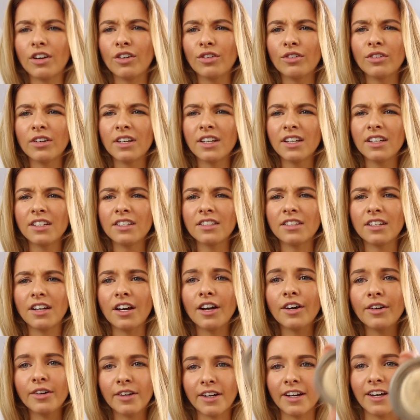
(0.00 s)
Orchid?
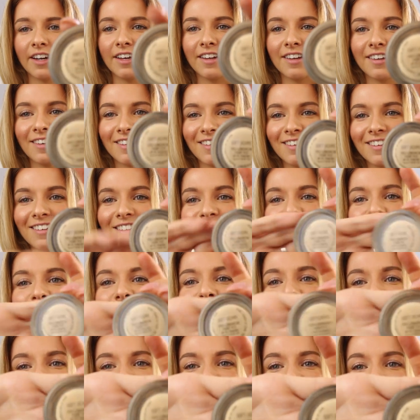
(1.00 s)
Ochre.
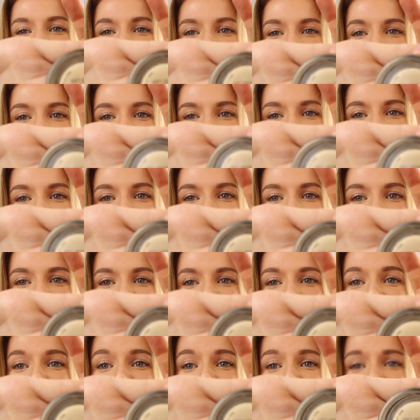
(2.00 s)
Soft Ochre.
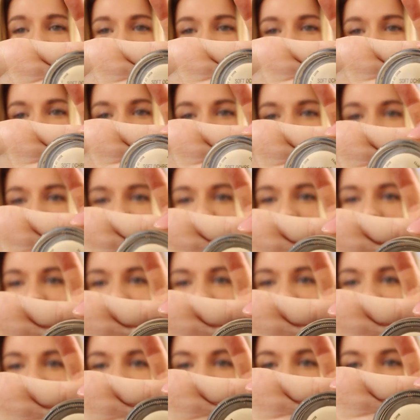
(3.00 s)
I'll just make it up as we go
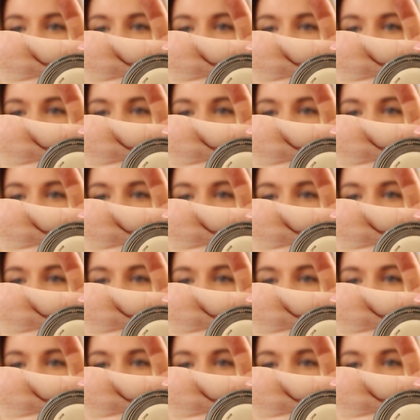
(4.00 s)
along.